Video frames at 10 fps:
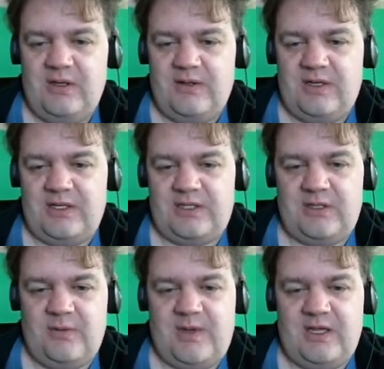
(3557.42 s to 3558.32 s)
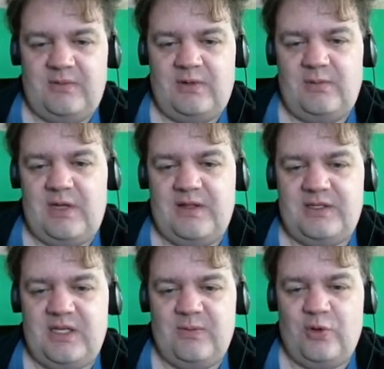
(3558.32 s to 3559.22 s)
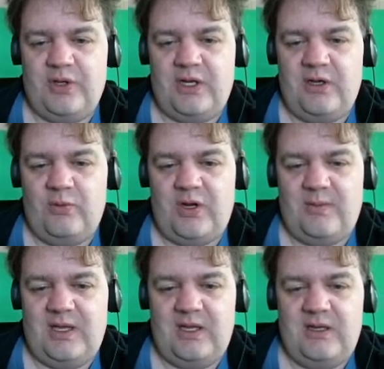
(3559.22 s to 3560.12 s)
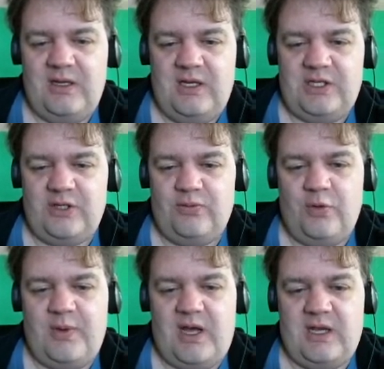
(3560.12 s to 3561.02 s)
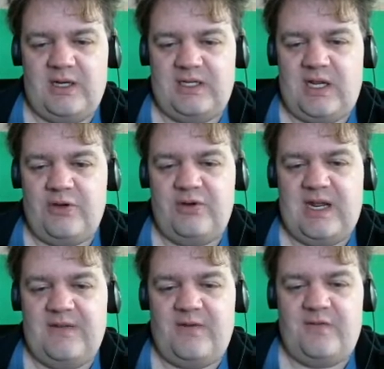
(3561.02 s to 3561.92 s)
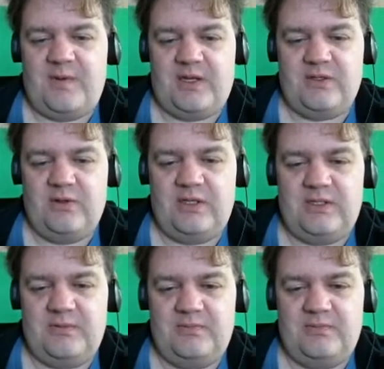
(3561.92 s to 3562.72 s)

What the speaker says: They just don't come like this anymore, you know what I mean? She's a real bargain at 185 buckazoids.